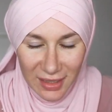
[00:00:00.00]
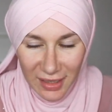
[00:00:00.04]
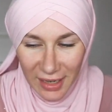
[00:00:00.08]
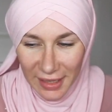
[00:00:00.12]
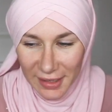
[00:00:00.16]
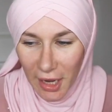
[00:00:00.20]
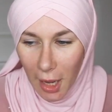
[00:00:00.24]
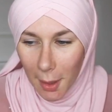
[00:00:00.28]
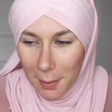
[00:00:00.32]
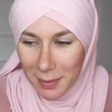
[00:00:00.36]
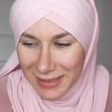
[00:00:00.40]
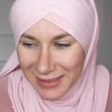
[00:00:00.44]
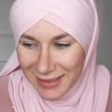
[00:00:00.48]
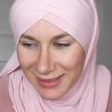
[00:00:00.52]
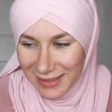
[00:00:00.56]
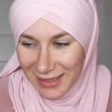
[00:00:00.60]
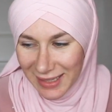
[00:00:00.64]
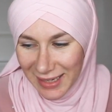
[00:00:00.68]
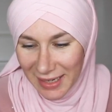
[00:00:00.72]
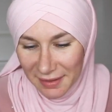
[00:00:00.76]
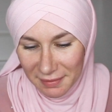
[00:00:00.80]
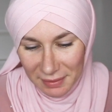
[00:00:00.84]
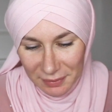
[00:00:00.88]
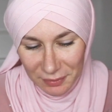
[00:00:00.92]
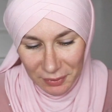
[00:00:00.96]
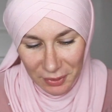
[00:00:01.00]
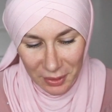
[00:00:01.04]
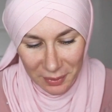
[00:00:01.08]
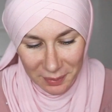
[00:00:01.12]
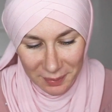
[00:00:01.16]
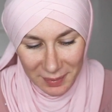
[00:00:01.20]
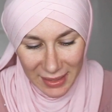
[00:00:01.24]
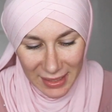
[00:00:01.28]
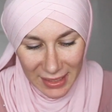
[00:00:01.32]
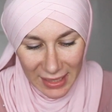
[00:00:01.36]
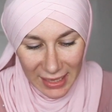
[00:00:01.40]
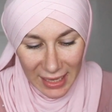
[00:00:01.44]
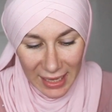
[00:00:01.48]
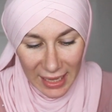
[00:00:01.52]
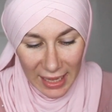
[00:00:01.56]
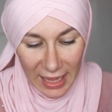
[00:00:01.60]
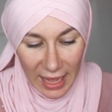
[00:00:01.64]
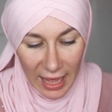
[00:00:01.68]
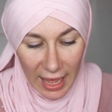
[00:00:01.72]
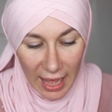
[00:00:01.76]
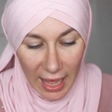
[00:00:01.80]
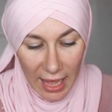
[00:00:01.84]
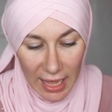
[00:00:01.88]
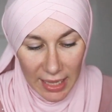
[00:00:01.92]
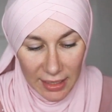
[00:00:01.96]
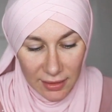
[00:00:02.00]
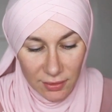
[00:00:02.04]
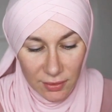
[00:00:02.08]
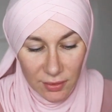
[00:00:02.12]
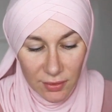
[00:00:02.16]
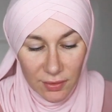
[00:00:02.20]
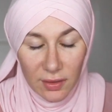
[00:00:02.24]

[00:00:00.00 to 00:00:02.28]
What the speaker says: I come into the living room and